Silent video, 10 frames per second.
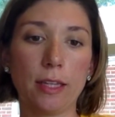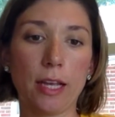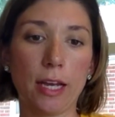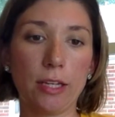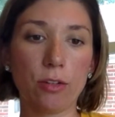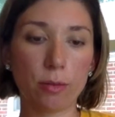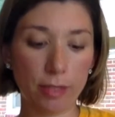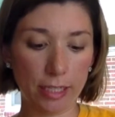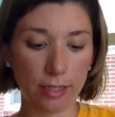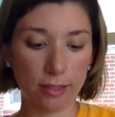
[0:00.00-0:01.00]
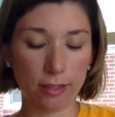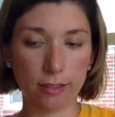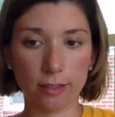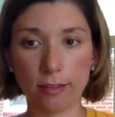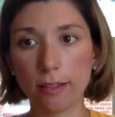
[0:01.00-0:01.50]
normally get the
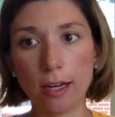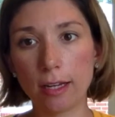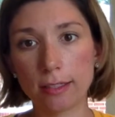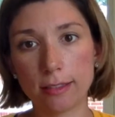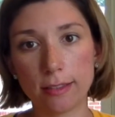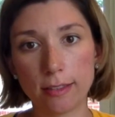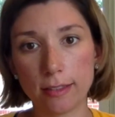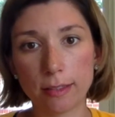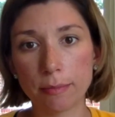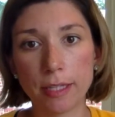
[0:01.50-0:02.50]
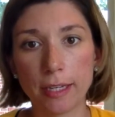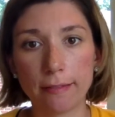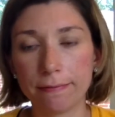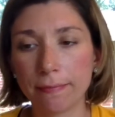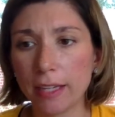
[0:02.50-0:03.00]
deluxe
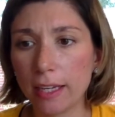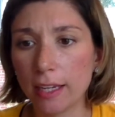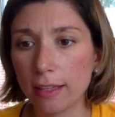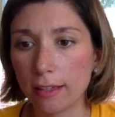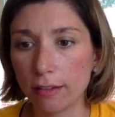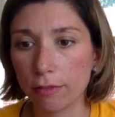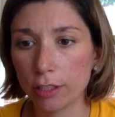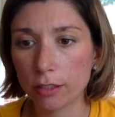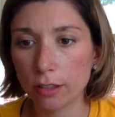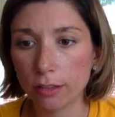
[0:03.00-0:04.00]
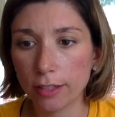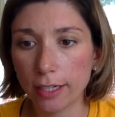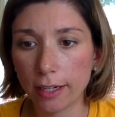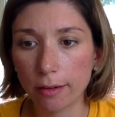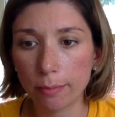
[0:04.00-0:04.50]
something, I can't think of what it's called right
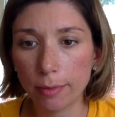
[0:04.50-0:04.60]
now,